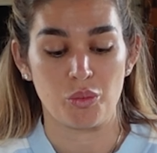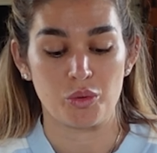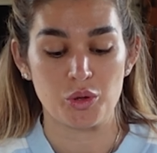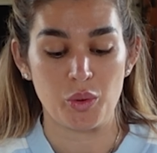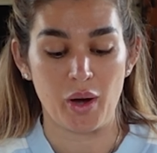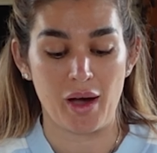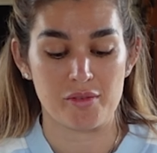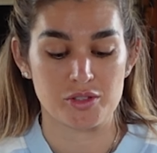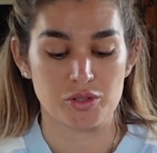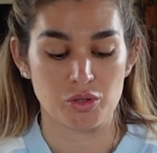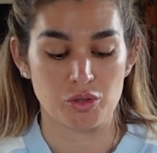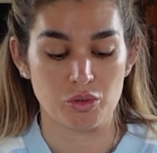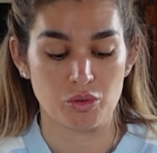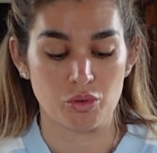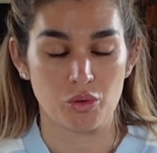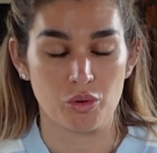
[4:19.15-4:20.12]
You have
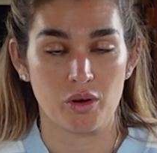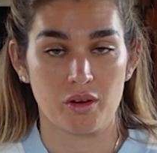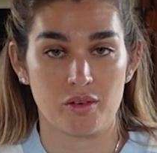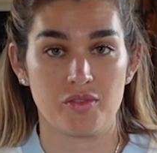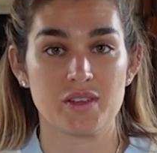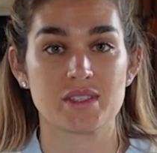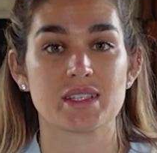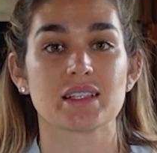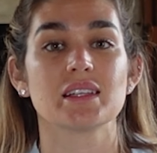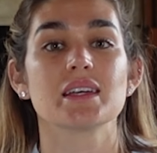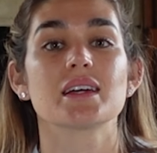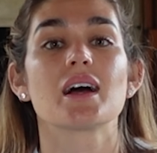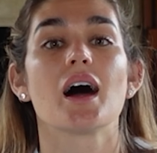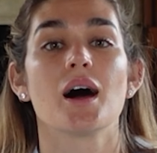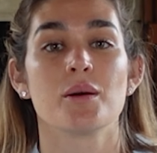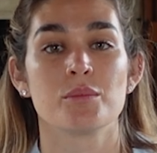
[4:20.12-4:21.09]
to physically
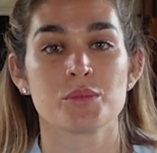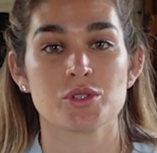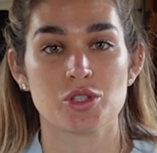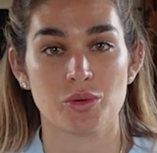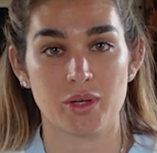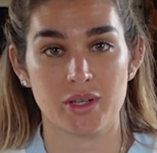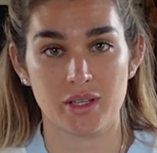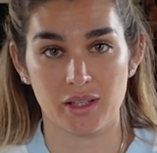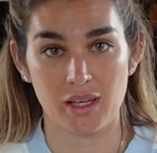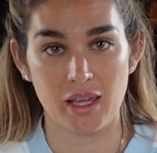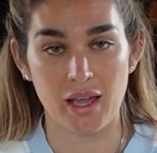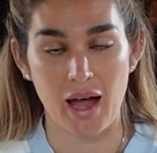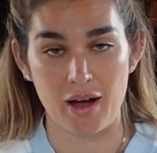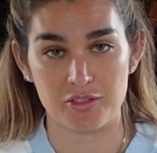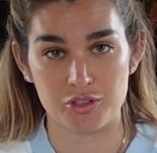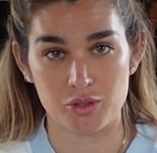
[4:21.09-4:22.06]
come to Italy
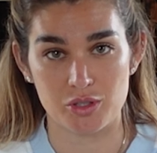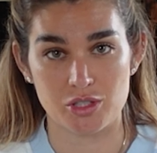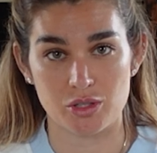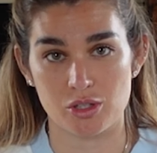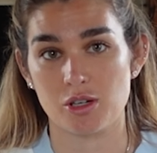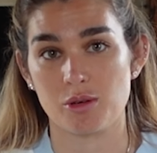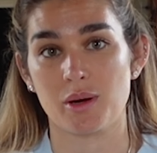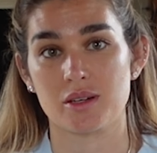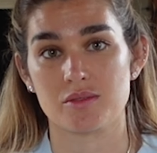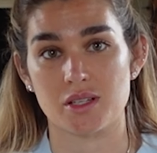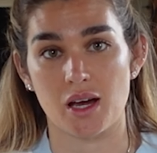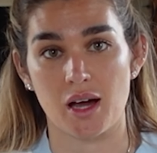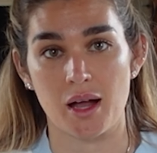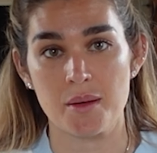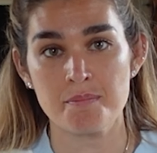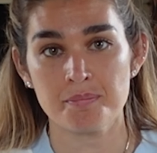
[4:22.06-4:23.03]
after a certain amount of
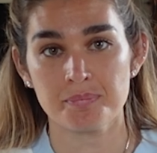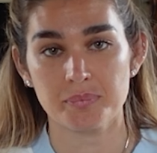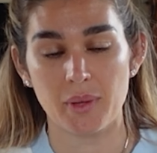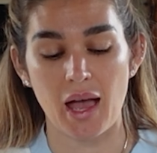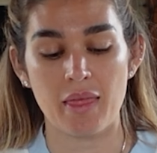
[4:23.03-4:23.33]
time,